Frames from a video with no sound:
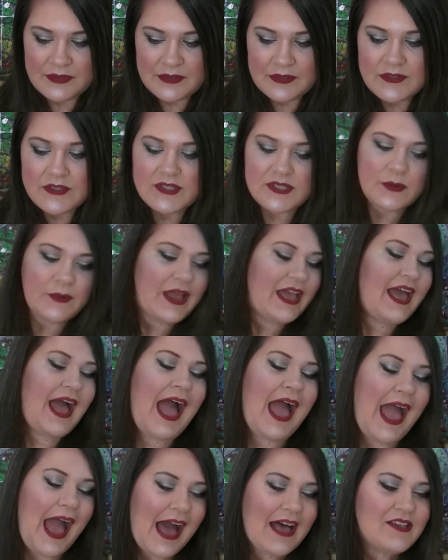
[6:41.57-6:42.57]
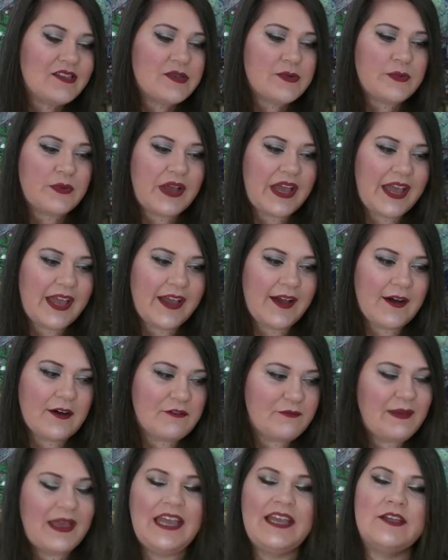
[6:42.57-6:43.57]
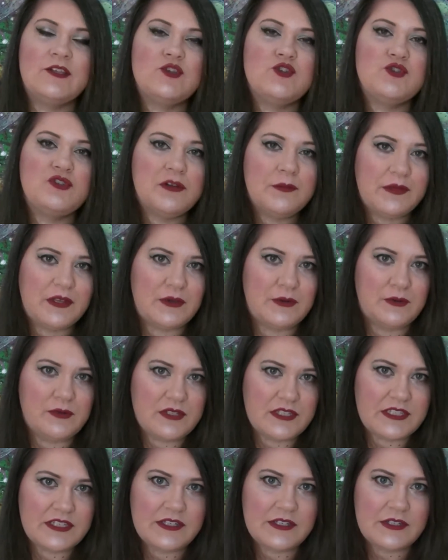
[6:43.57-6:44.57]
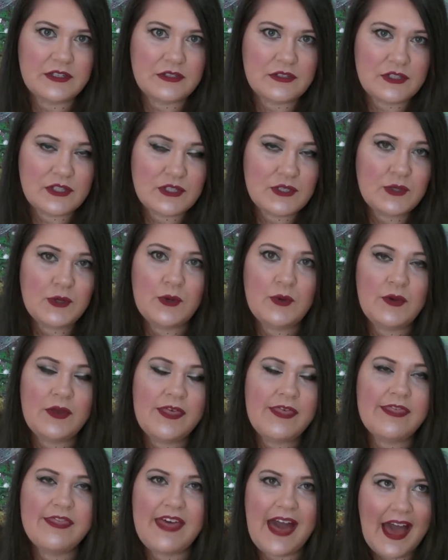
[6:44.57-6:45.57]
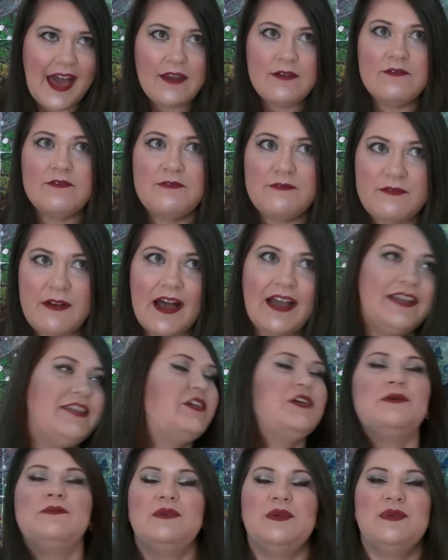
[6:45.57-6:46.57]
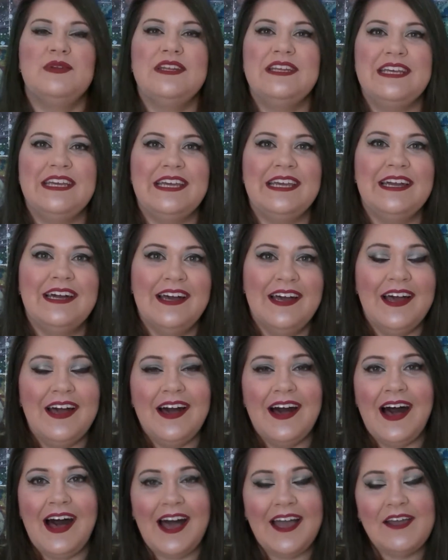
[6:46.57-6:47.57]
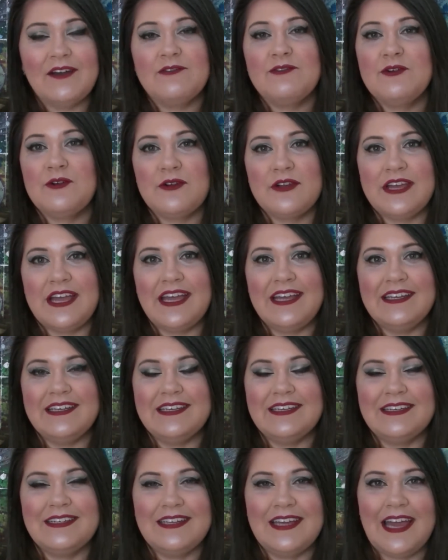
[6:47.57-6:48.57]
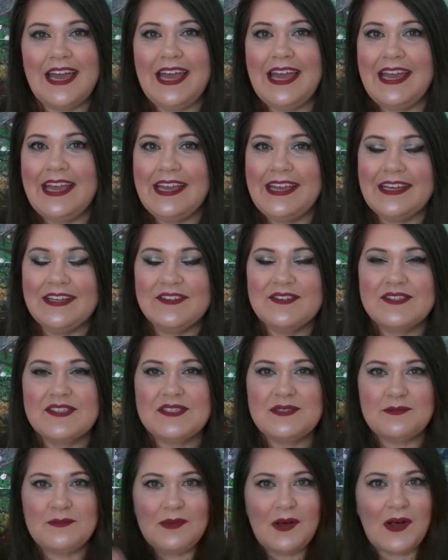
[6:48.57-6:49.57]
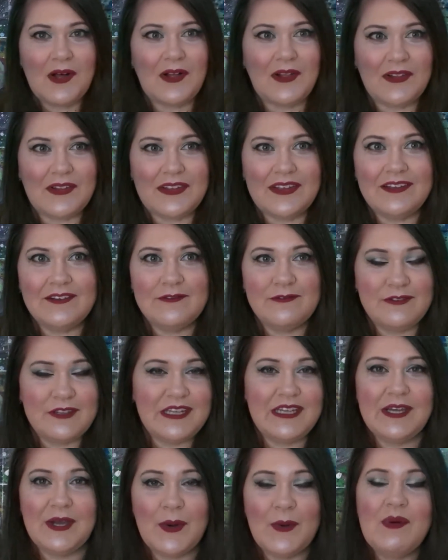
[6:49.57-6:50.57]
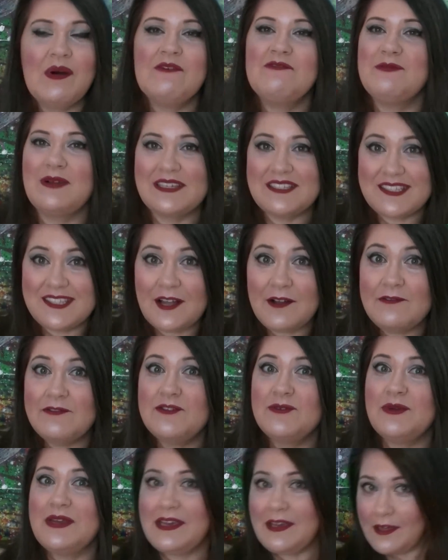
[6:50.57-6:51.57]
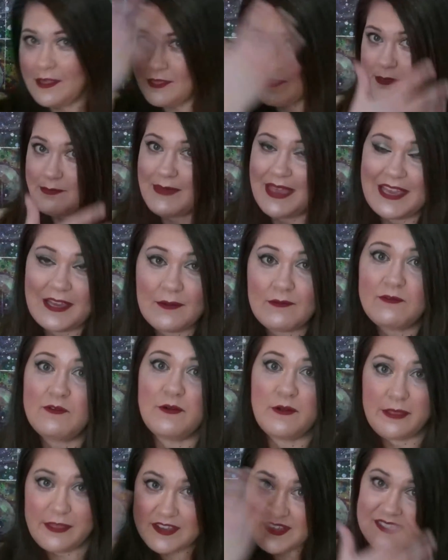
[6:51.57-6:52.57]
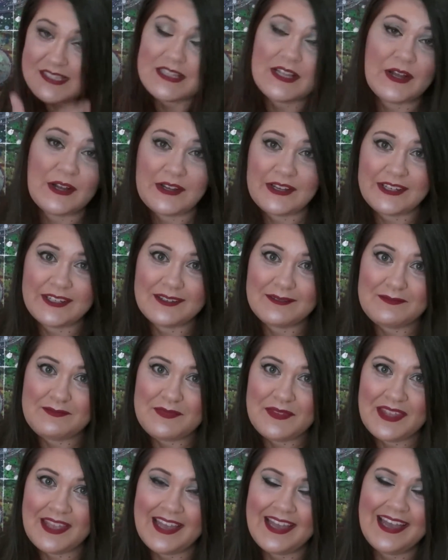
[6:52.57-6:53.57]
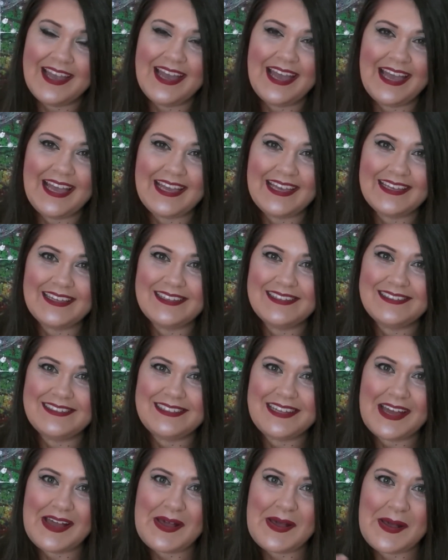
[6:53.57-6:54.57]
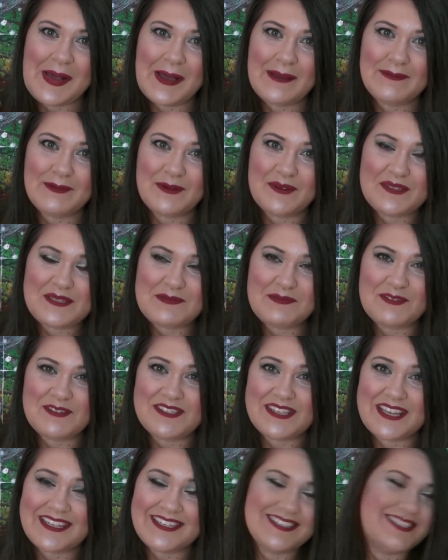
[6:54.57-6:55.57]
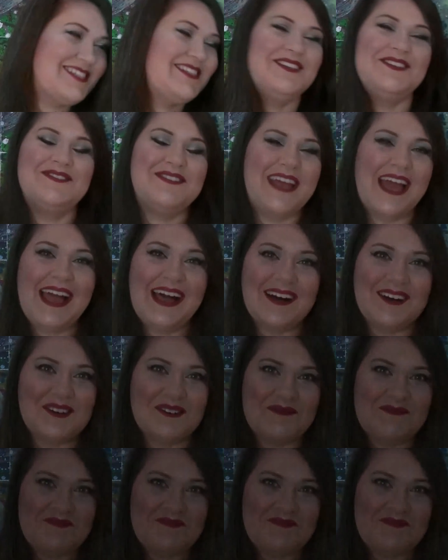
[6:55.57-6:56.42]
So as a way of paying tribute to that fine community, I have created a small video of myself doing makeup for this look, and I'm going to present it to you now.